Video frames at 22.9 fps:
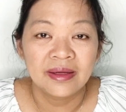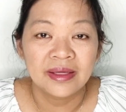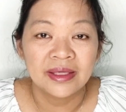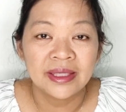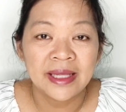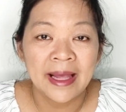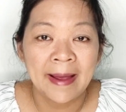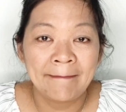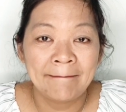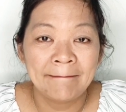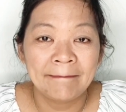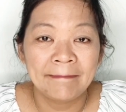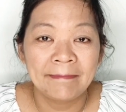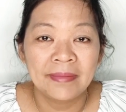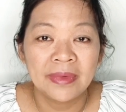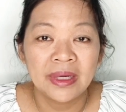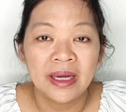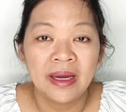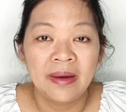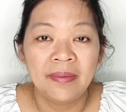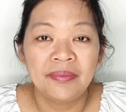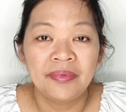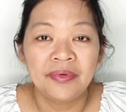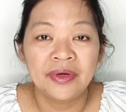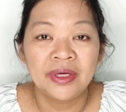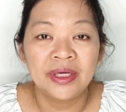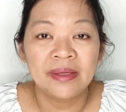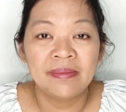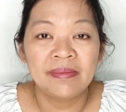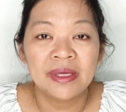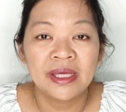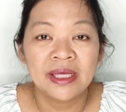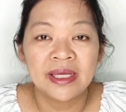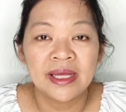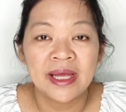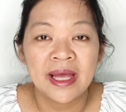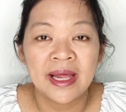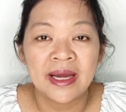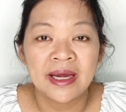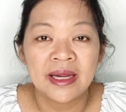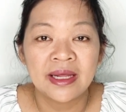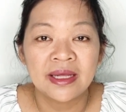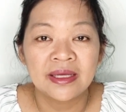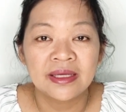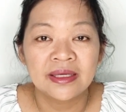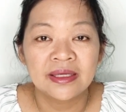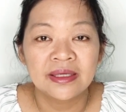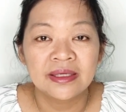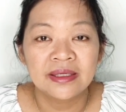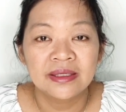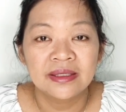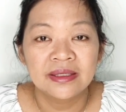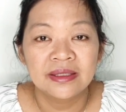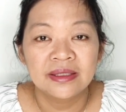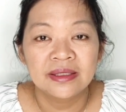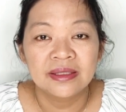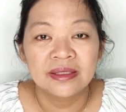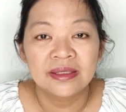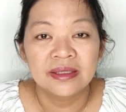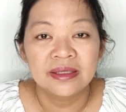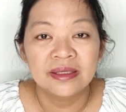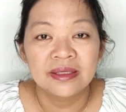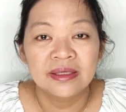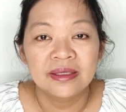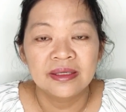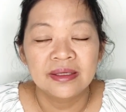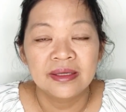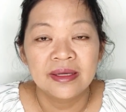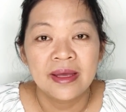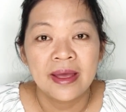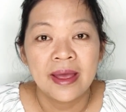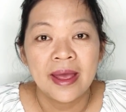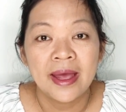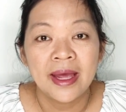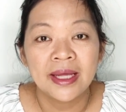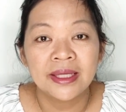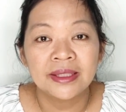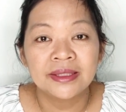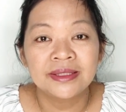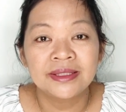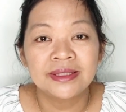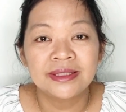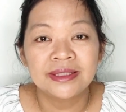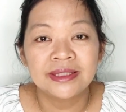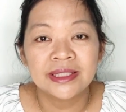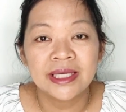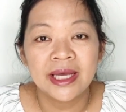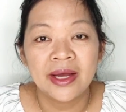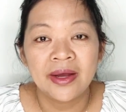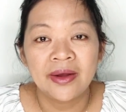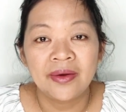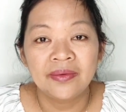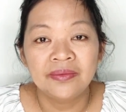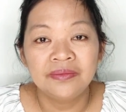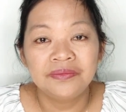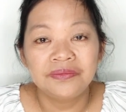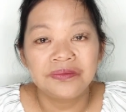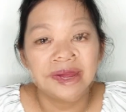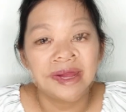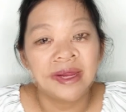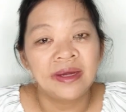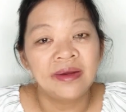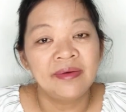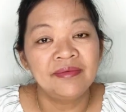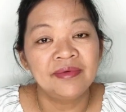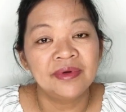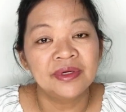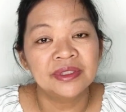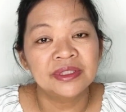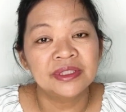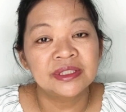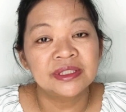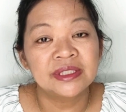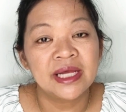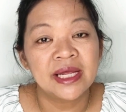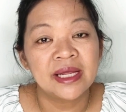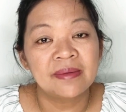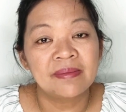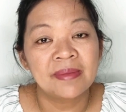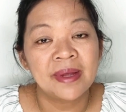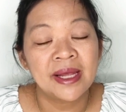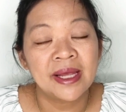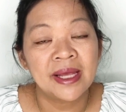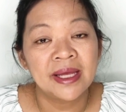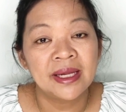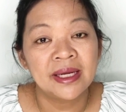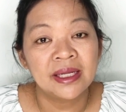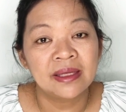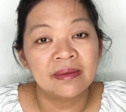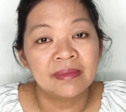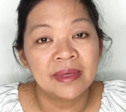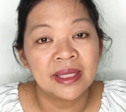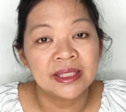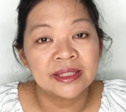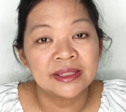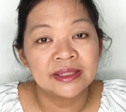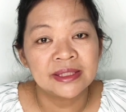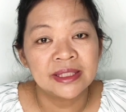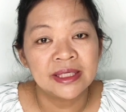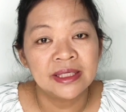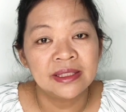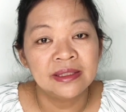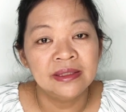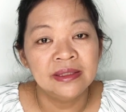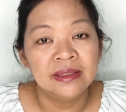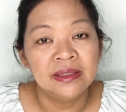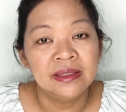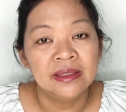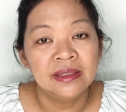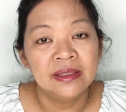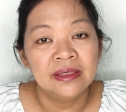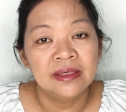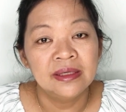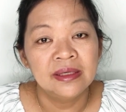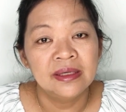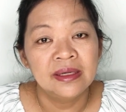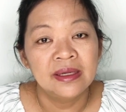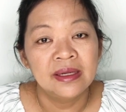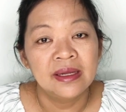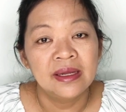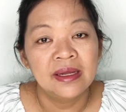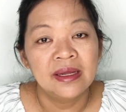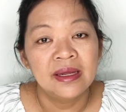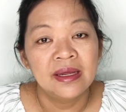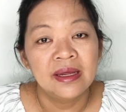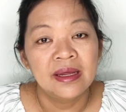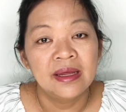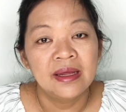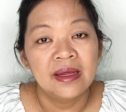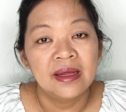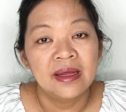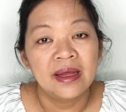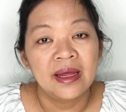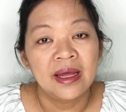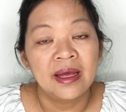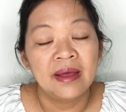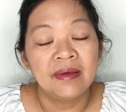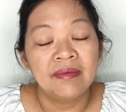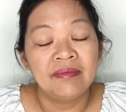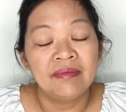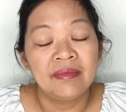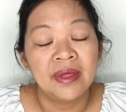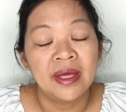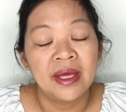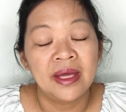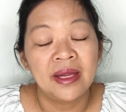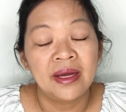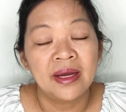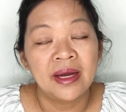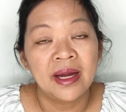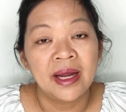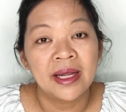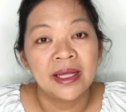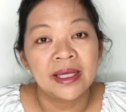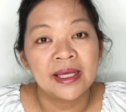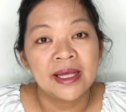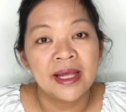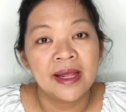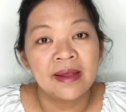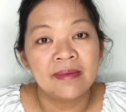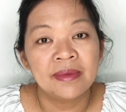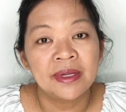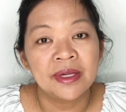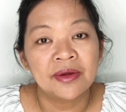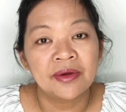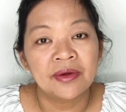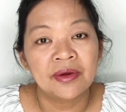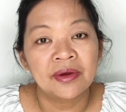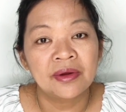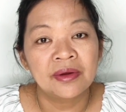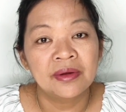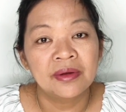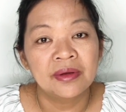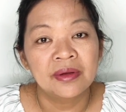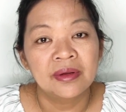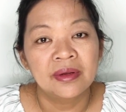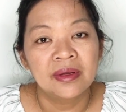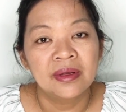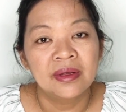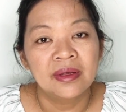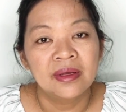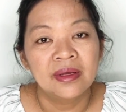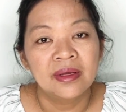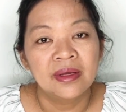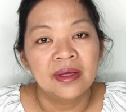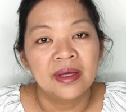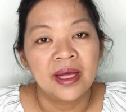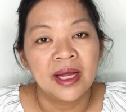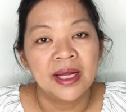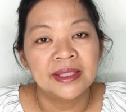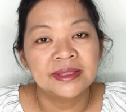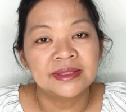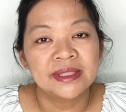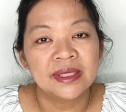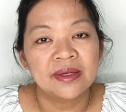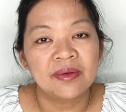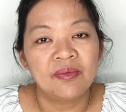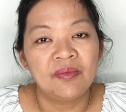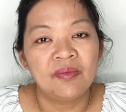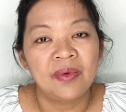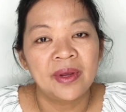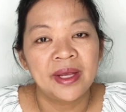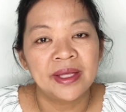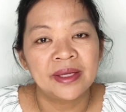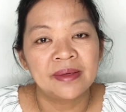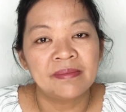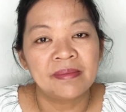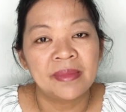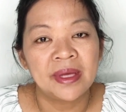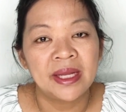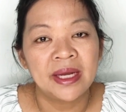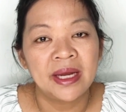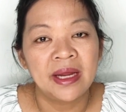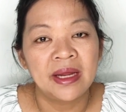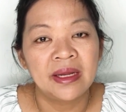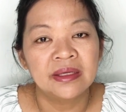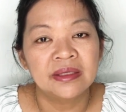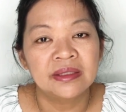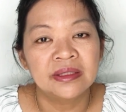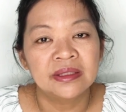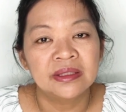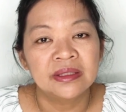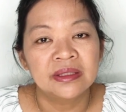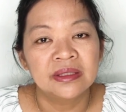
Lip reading: Yeah, a pretty big headache. And so ran over to take my headache medicine. And then I came here. I was like, wait a minute.